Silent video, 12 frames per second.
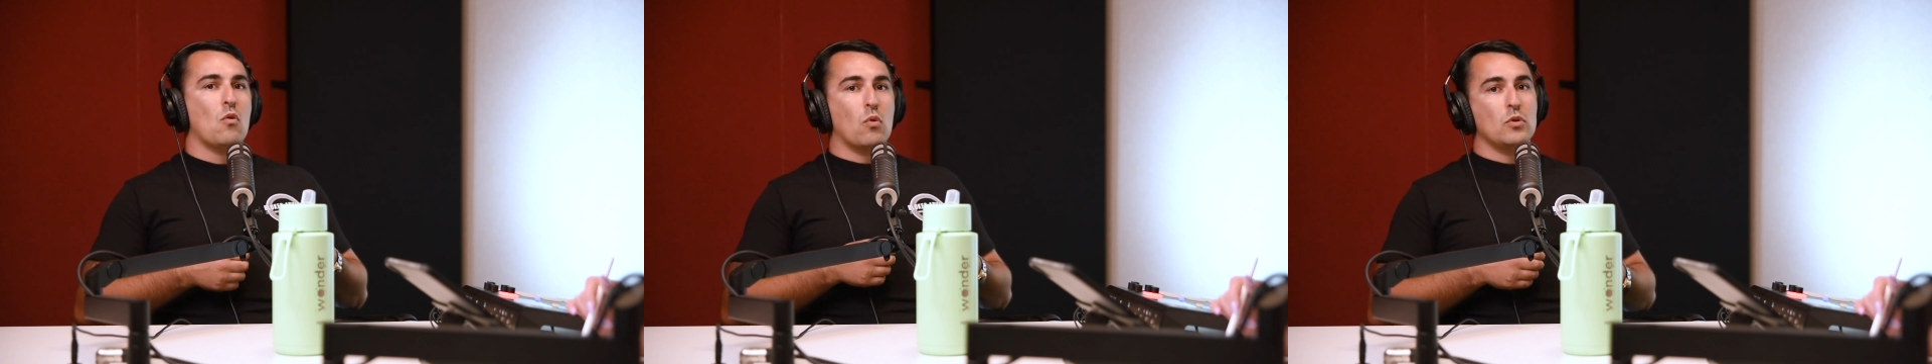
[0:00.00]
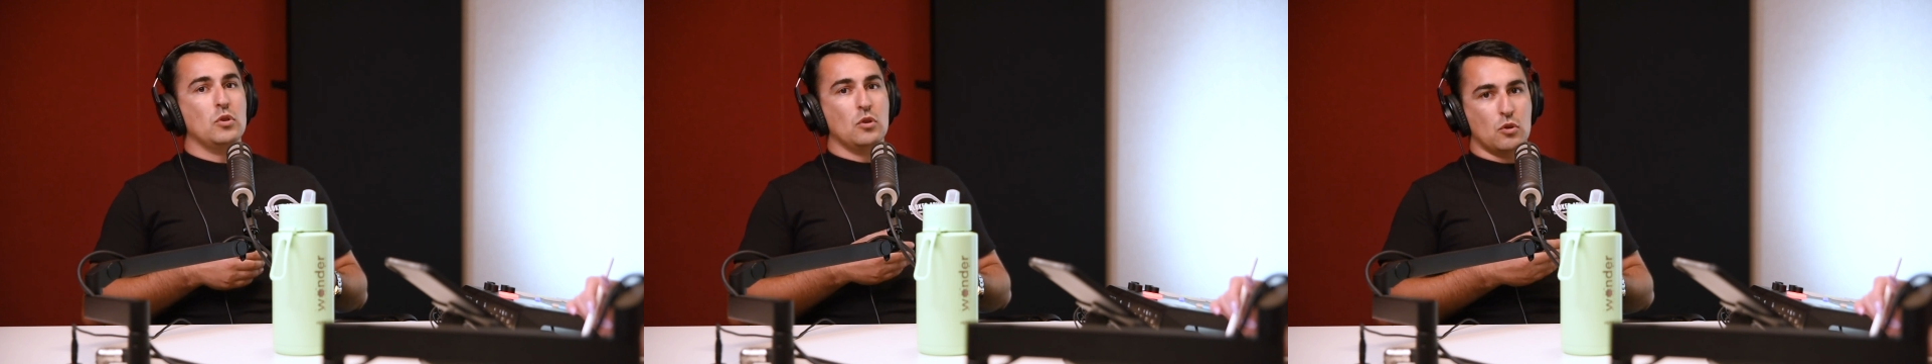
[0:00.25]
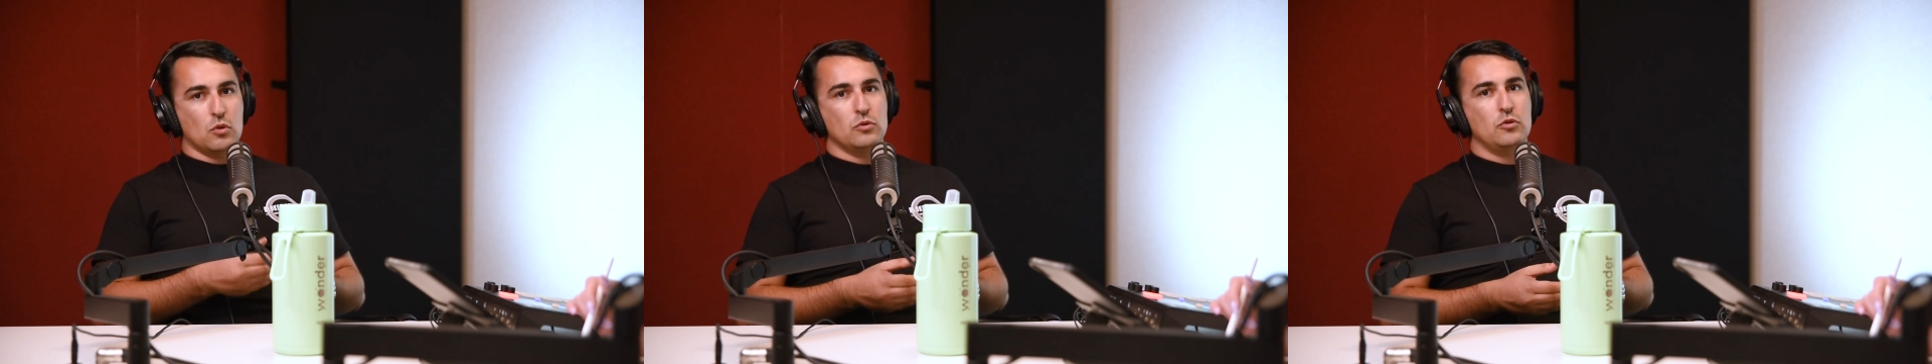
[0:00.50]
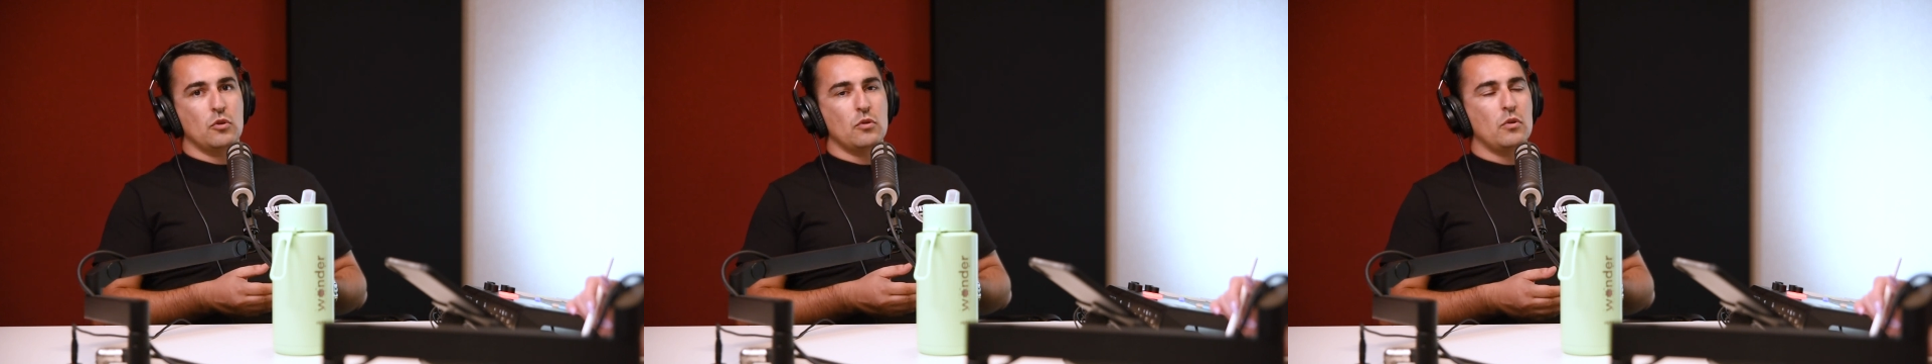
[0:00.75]
What you
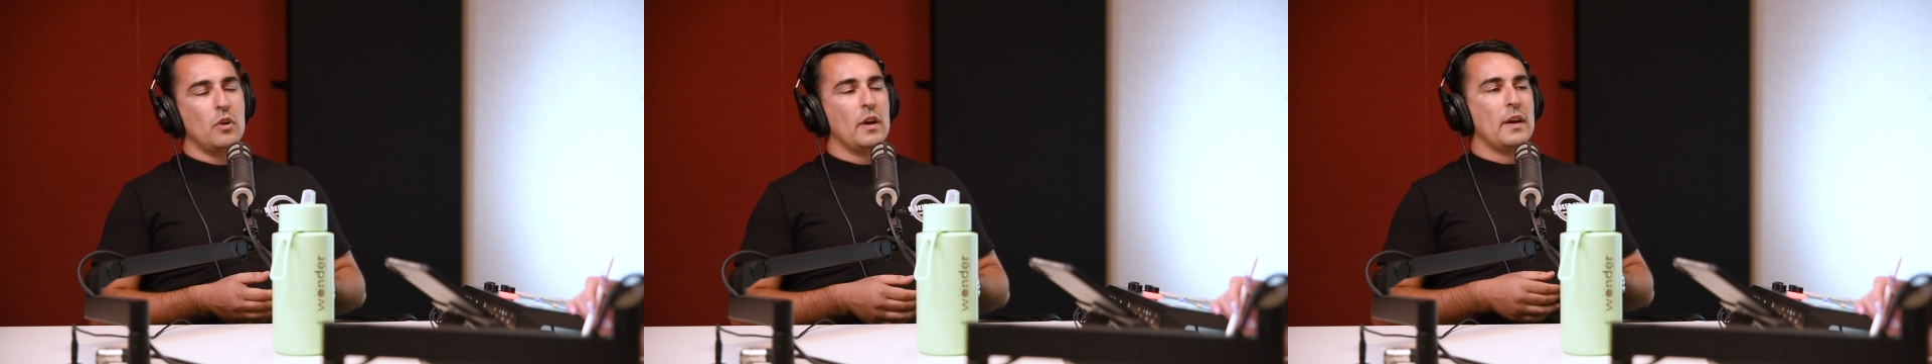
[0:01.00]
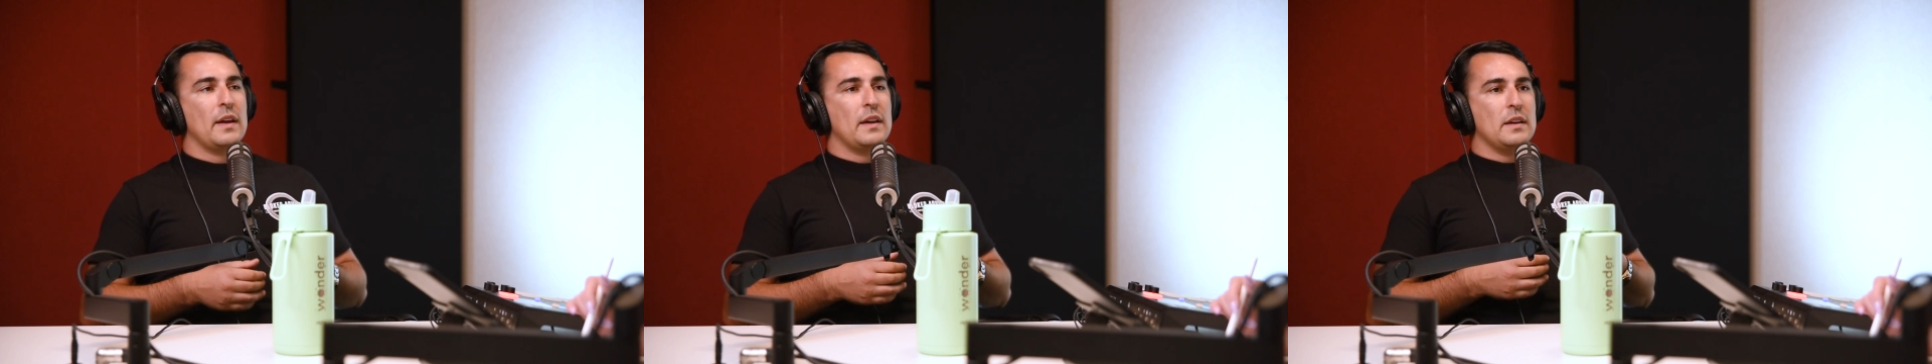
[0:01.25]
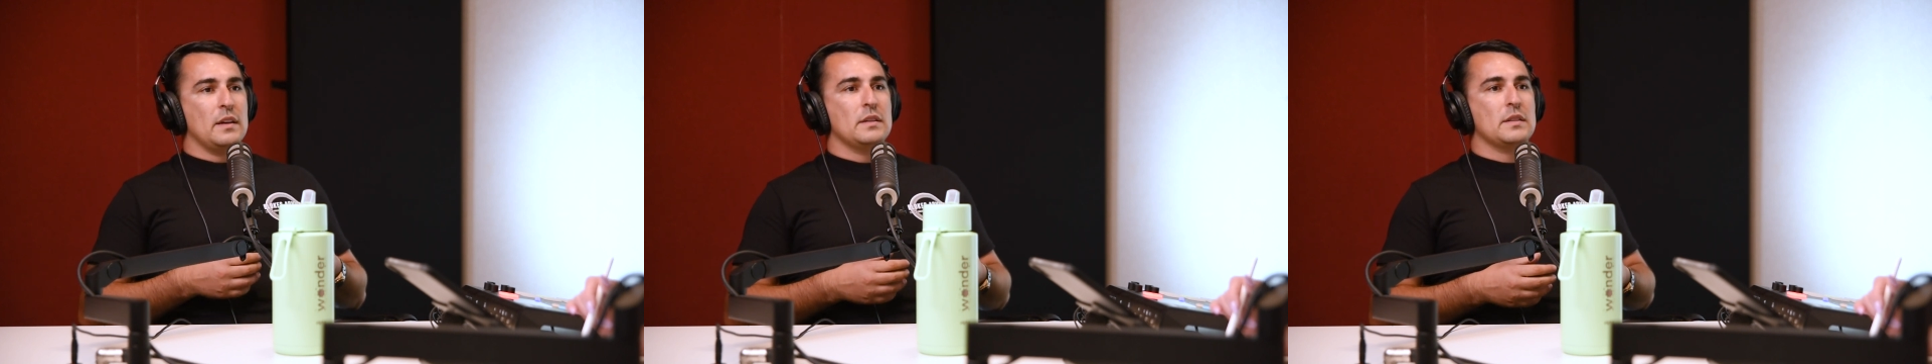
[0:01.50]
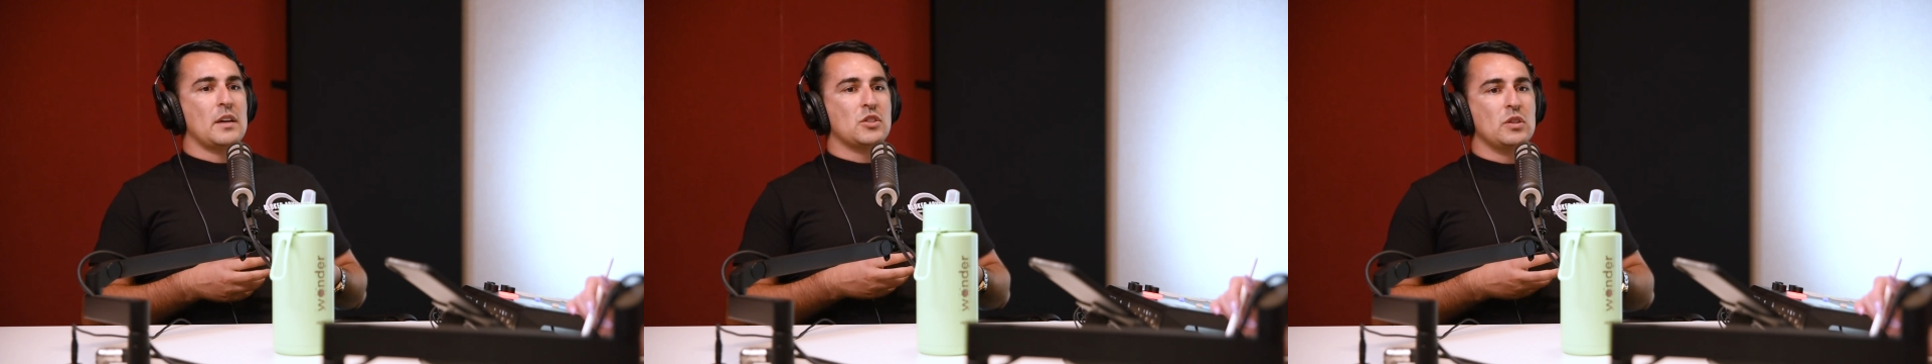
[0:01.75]
could do
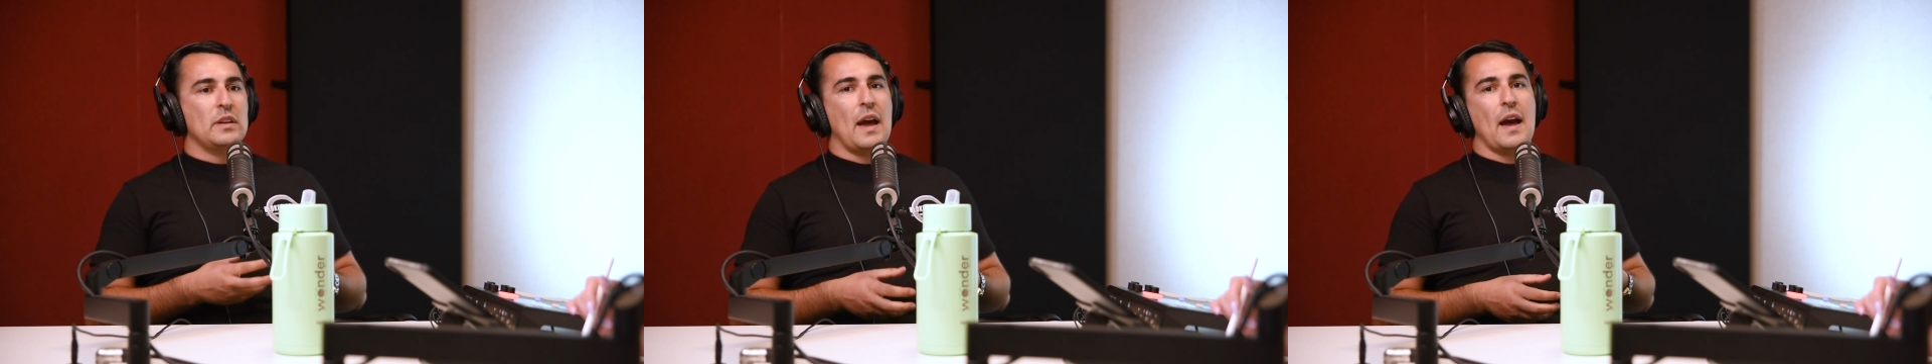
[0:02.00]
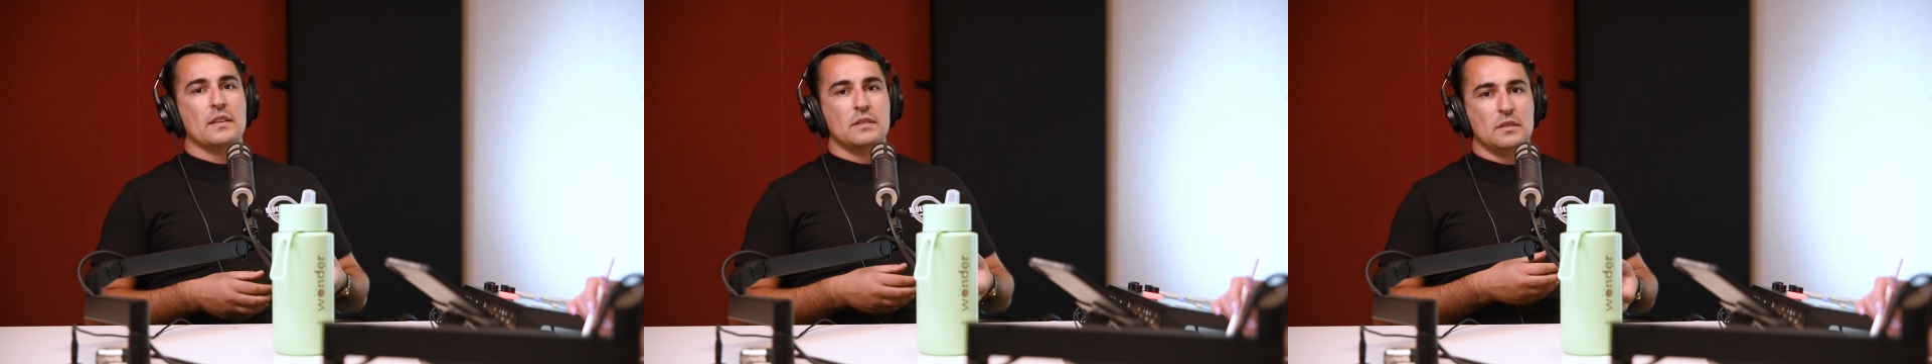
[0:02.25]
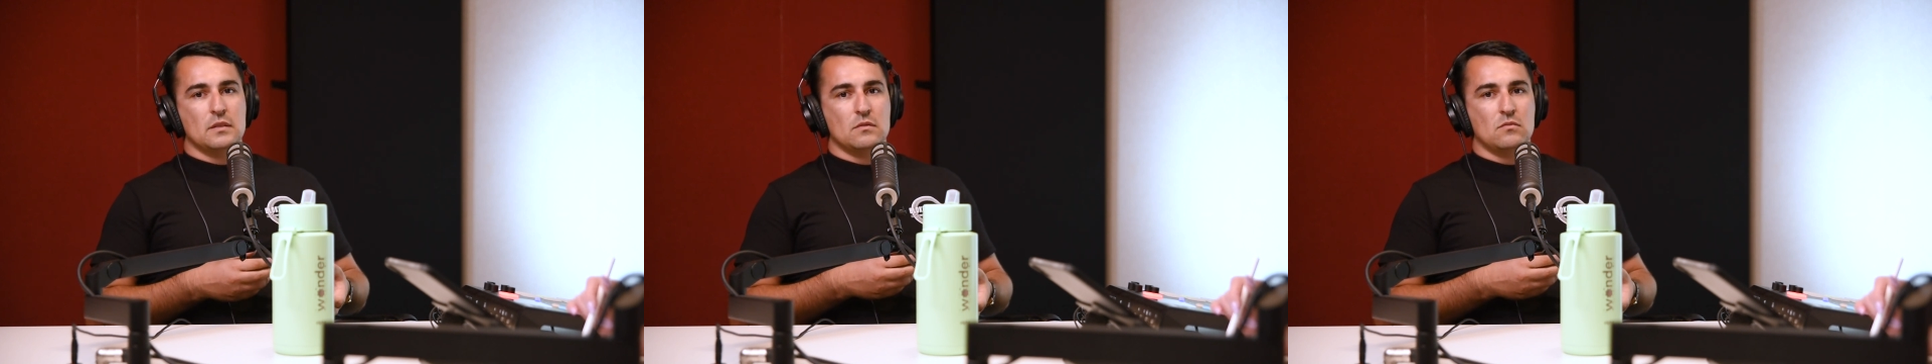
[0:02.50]
is actually add,